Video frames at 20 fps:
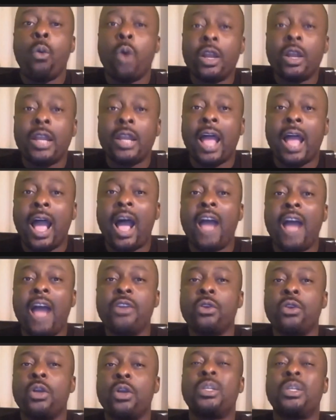how are you
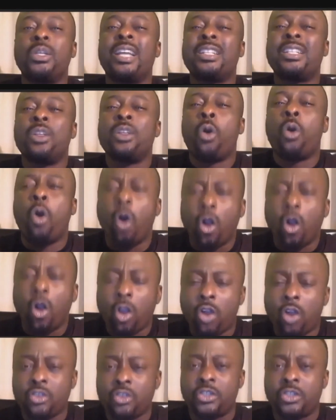going to get the whole
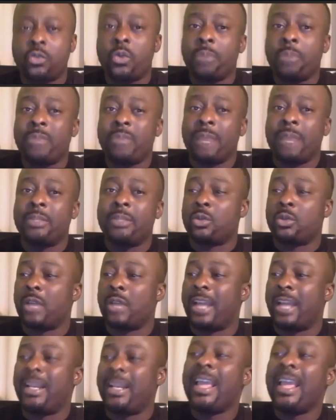country, whip them into
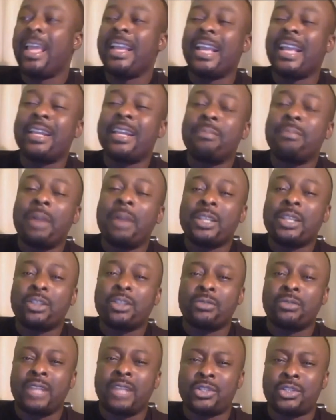line, get the members of
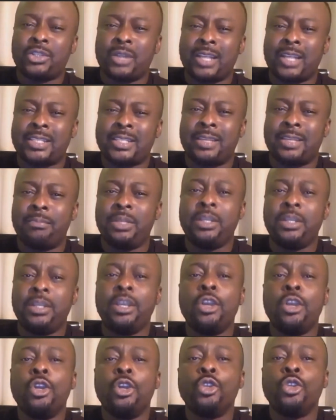the National Assembly
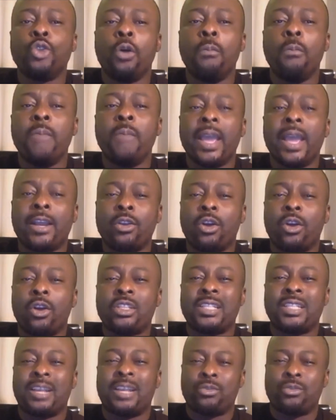to make laws
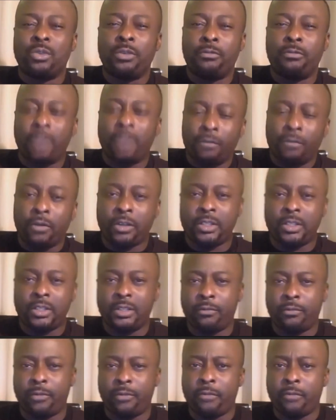that will
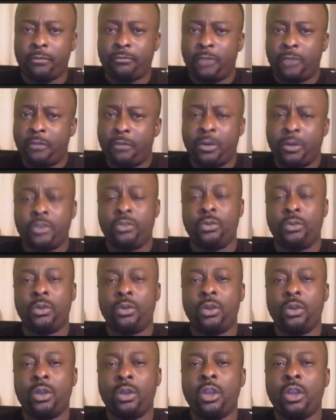favor you?
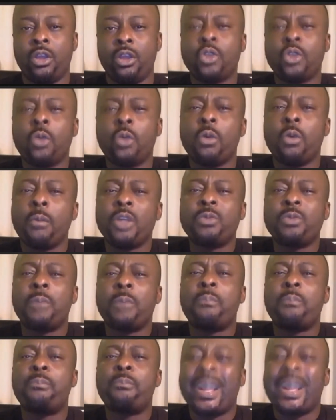So we must be
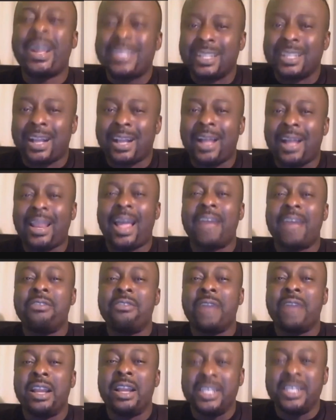practical and
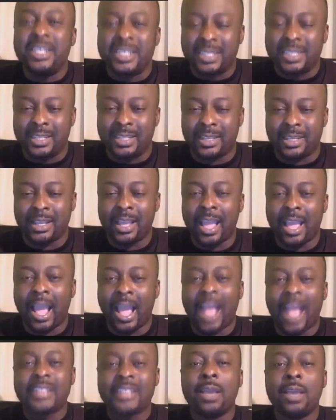realistic
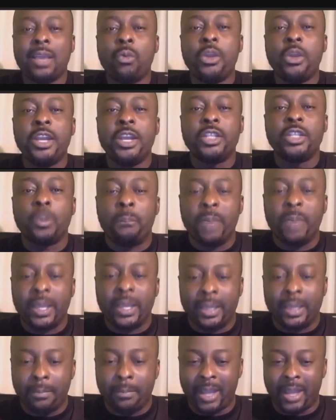and say we need to pick
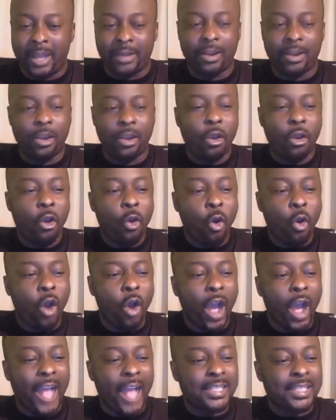a man who
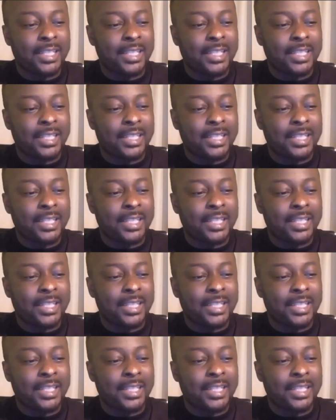has,